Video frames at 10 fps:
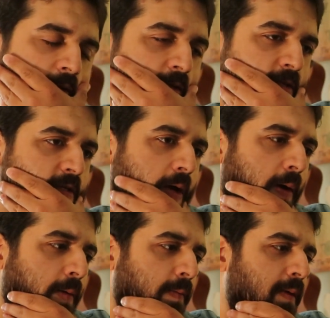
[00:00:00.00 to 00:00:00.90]

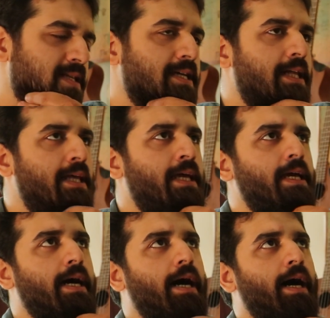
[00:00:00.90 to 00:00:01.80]
So
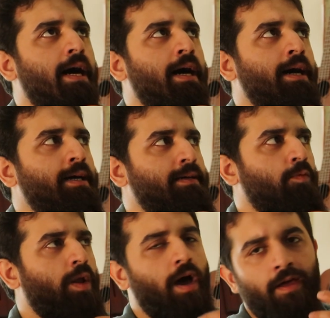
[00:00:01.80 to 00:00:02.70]
basically,
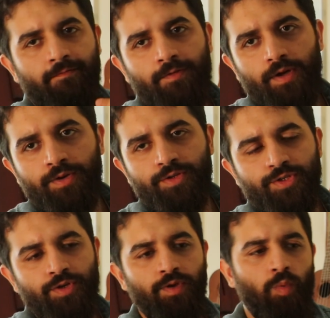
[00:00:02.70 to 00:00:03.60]
what I've
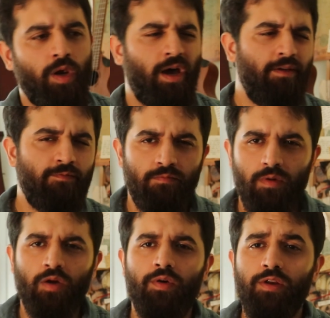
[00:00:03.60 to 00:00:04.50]
understood,
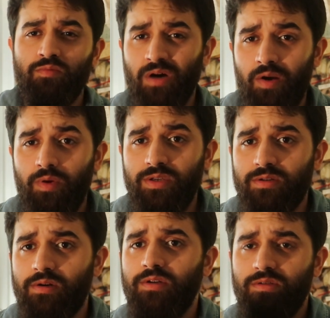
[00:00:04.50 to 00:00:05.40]
according to my
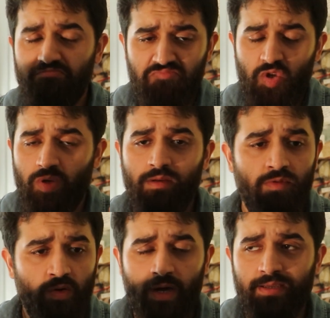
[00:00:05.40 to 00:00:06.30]
research,
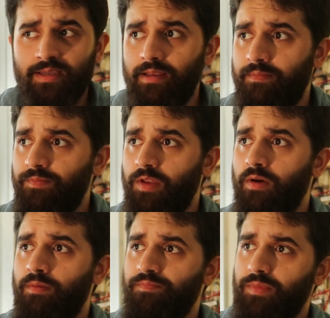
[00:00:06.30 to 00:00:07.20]
you guys can
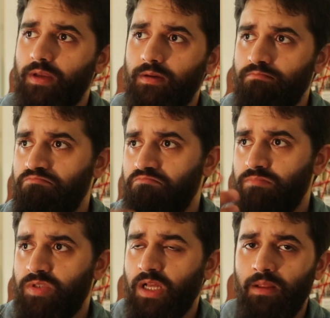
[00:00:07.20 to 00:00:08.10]

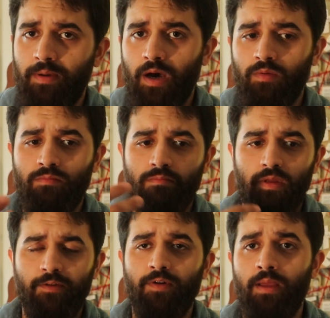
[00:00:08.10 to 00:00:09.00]
tell about
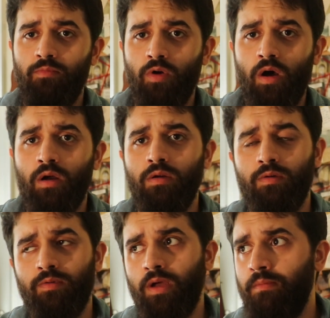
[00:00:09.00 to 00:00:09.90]
if I'm wrong
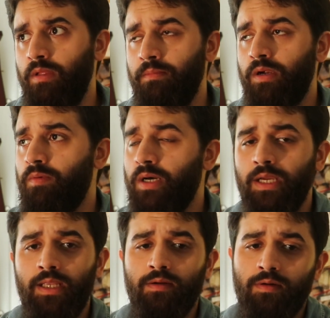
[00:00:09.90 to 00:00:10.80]
or am I
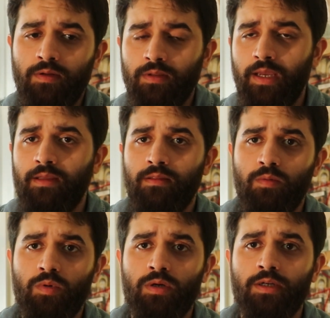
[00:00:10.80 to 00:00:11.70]
right, or you like
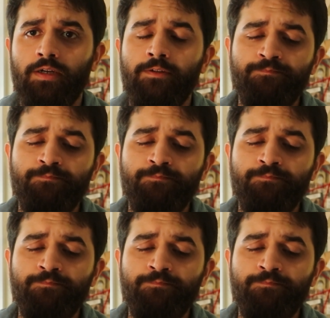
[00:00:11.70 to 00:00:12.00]
the work.